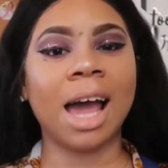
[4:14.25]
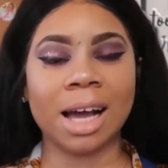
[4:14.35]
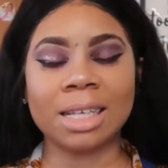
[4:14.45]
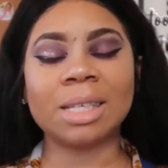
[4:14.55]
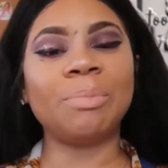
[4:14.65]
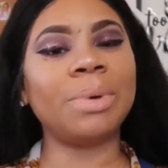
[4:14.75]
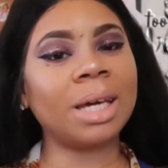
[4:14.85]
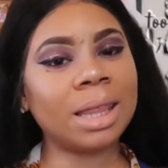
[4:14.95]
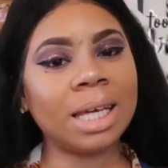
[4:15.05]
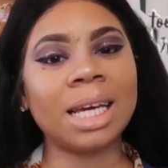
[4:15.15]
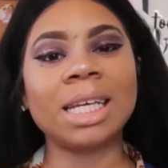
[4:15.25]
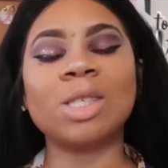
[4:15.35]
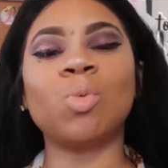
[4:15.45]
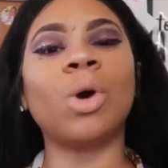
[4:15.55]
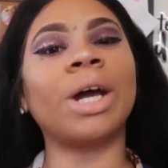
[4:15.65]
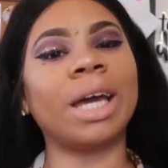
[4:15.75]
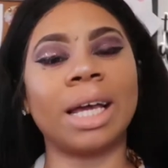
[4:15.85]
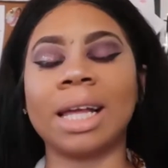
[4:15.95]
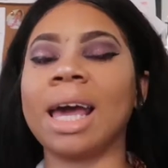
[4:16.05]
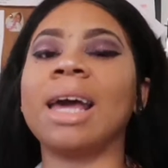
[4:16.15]
Got some big things working
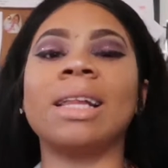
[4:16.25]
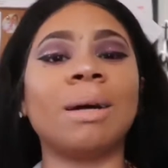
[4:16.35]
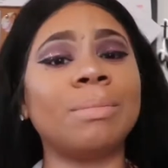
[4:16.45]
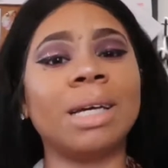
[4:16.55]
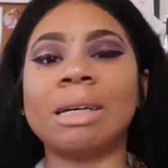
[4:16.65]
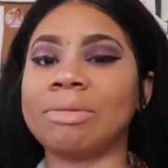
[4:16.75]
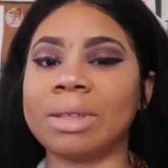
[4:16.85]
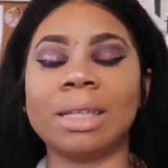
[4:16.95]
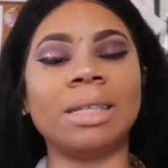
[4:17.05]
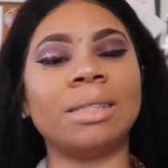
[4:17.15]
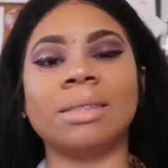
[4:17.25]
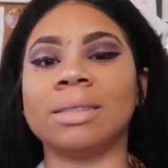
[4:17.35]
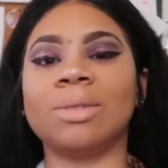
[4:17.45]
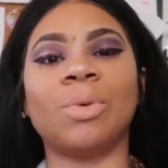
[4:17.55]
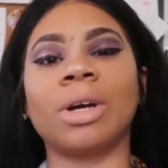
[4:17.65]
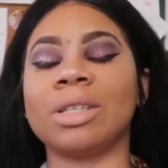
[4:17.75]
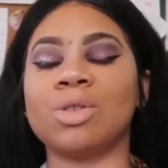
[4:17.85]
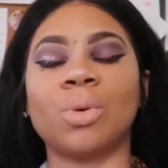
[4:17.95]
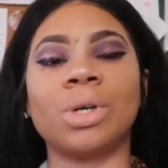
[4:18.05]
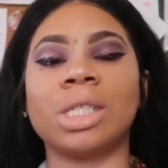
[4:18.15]
and I'm definitely working
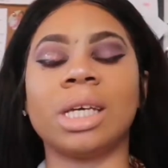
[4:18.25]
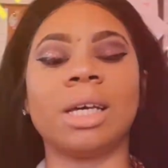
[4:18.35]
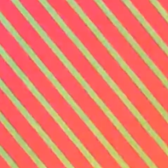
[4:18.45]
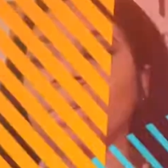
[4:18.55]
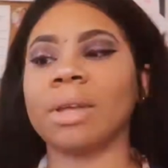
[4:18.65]
towards it.